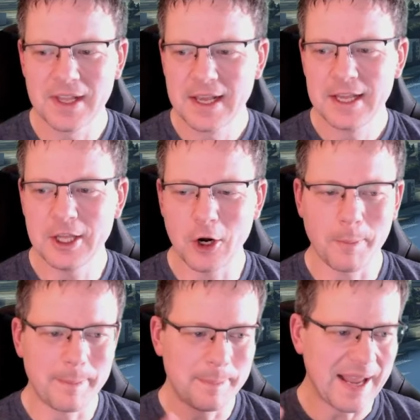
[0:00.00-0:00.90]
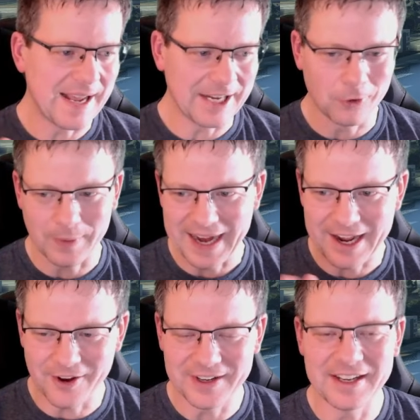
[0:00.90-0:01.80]
you know, panning
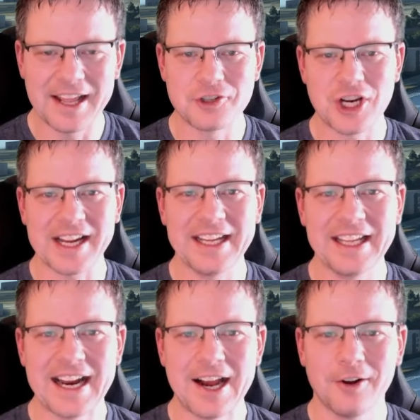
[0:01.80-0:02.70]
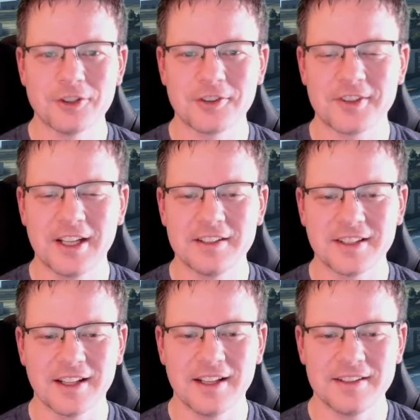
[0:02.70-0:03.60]
around and checking it out just
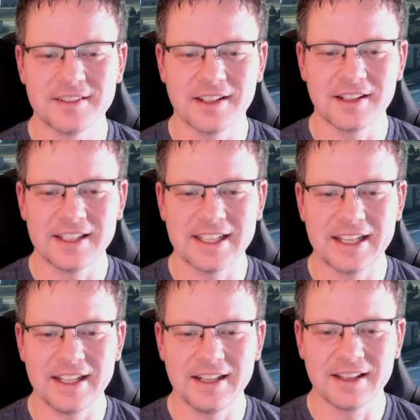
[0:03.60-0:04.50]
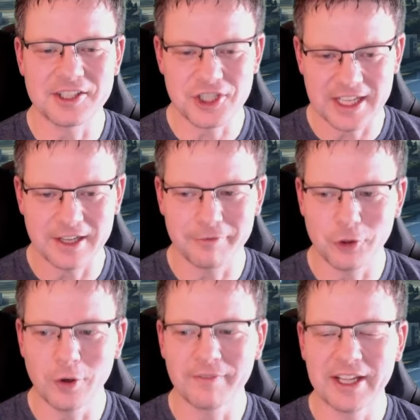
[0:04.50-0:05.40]
to let you get a
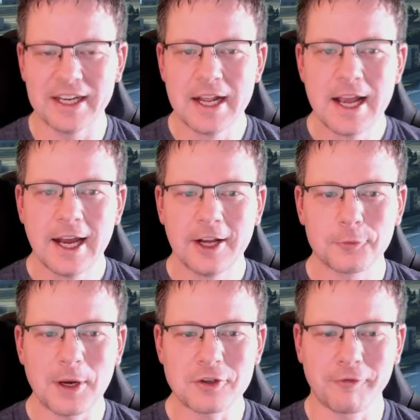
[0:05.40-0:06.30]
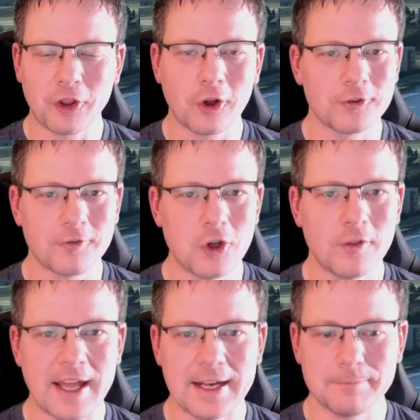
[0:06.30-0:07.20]
view of it. Especially for those of you
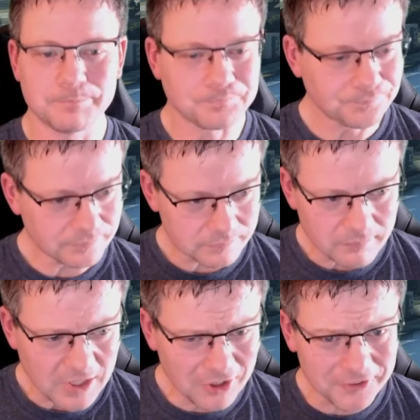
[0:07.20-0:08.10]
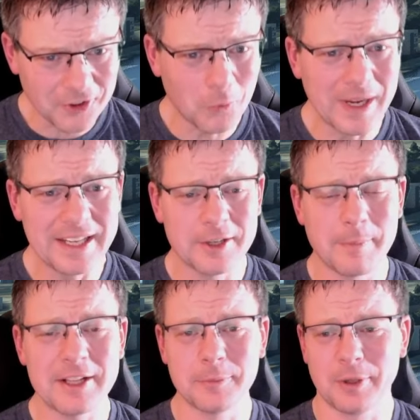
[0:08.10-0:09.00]
that are still waiting to
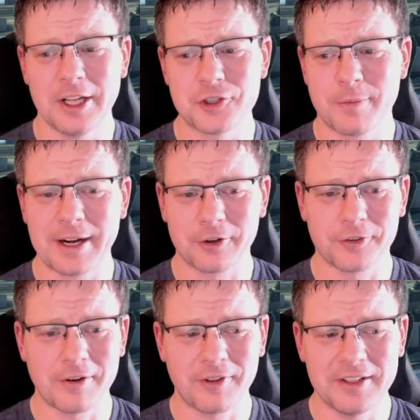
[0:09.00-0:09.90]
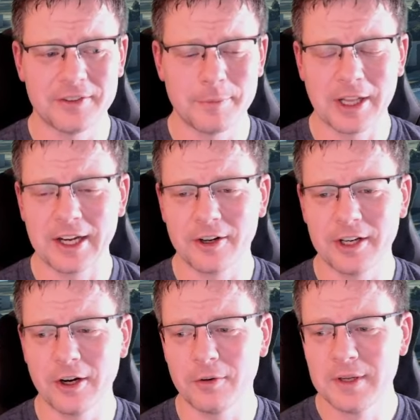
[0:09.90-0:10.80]
make the plunge on Microsoft Flight Simulator,
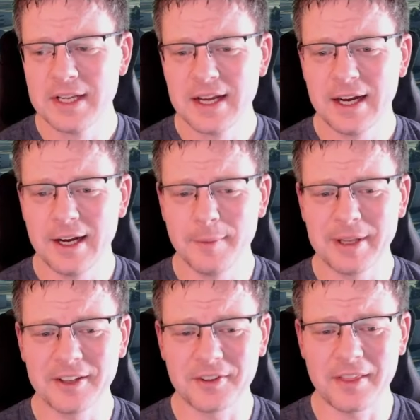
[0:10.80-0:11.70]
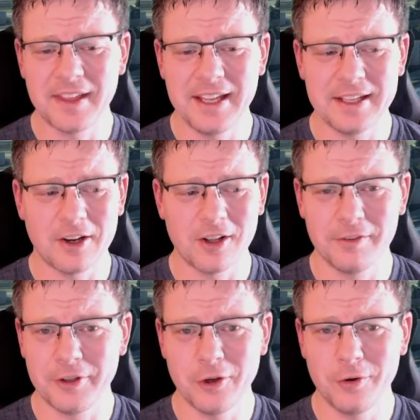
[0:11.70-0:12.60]
you know. Because I think all
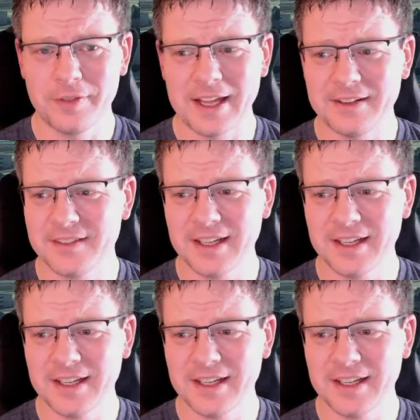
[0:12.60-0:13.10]
of you that